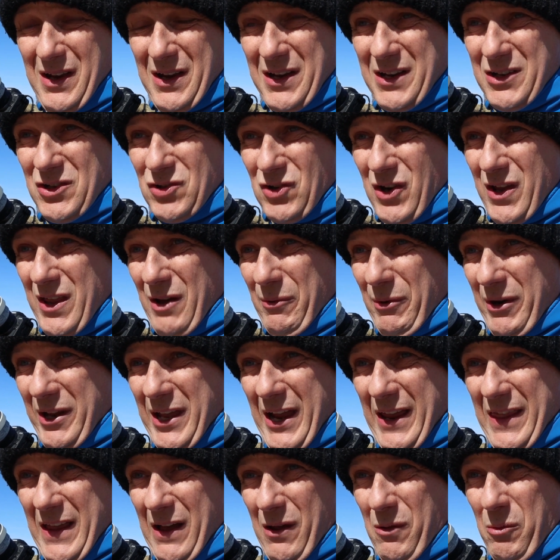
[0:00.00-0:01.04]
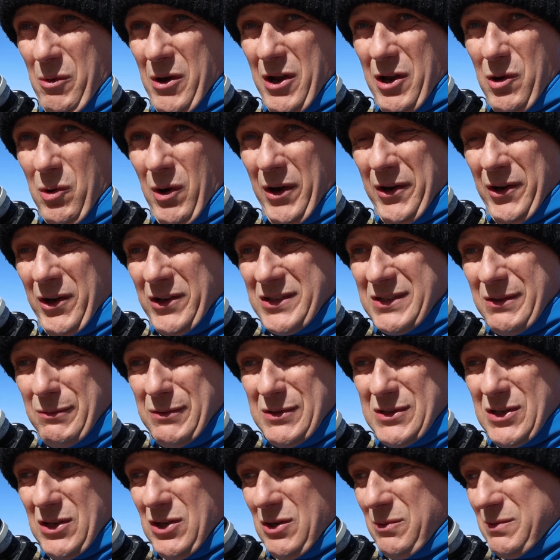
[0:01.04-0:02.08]
I'm going to try that one again. That'll work quite nicely
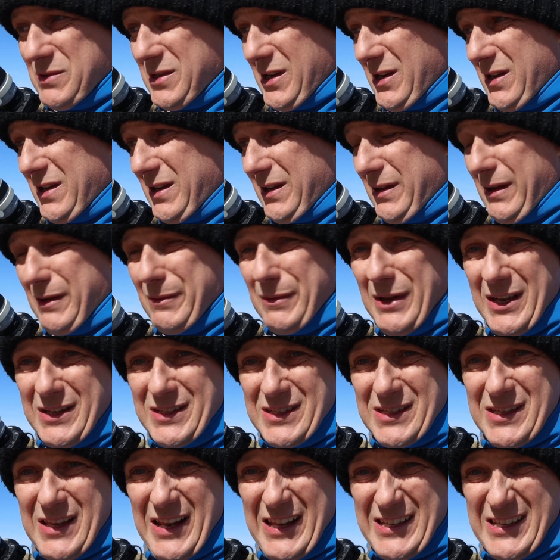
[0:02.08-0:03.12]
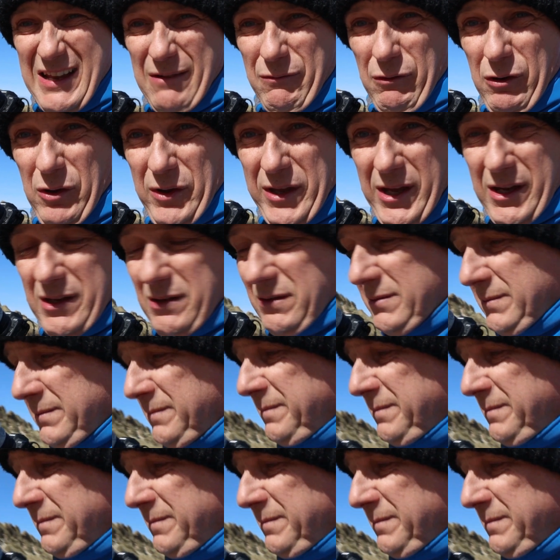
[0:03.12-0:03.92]
with zoom. So let's have a look. Eh?